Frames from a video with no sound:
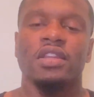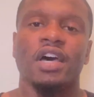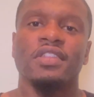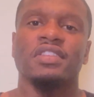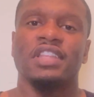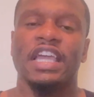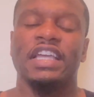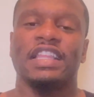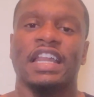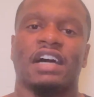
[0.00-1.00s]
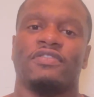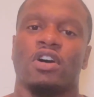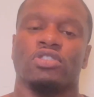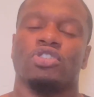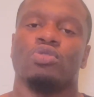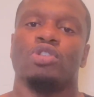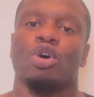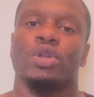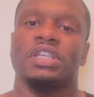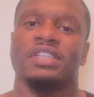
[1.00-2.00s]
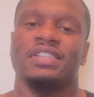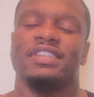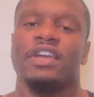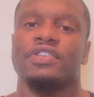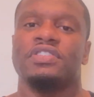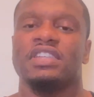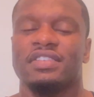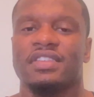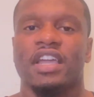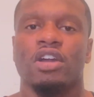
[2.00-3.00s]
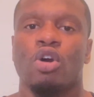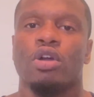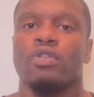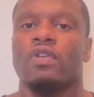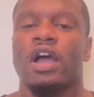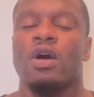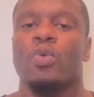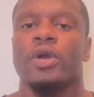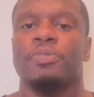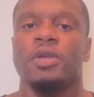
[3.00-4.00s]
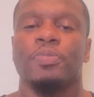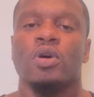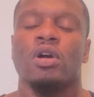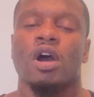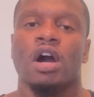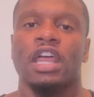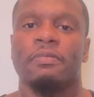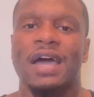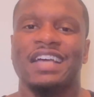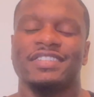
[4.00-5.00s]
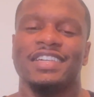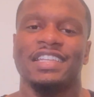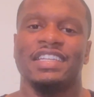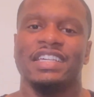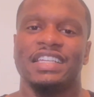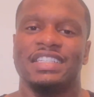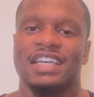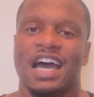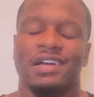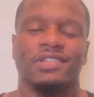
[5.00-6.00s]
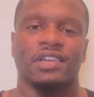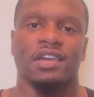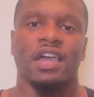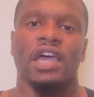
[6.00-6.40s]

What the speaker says: Another thing that I've also noticed is there's this thing going around where people are calling masculinity toxic.